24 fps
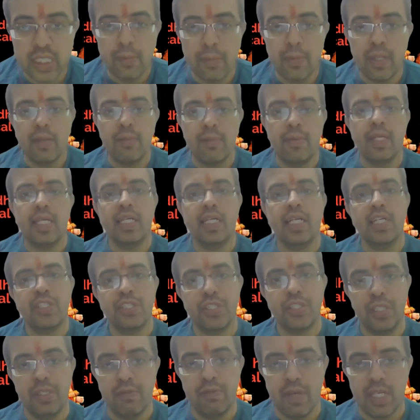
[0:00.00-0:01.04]
Jammalamadaka
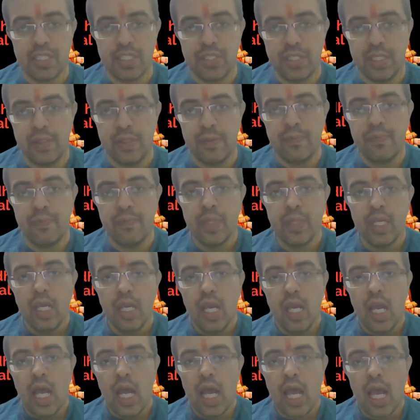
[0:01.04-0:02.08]
Srinivasji,
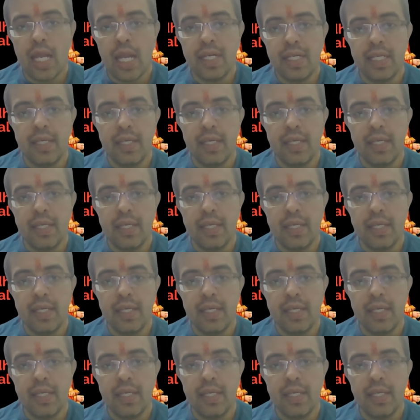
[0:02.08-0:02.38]
and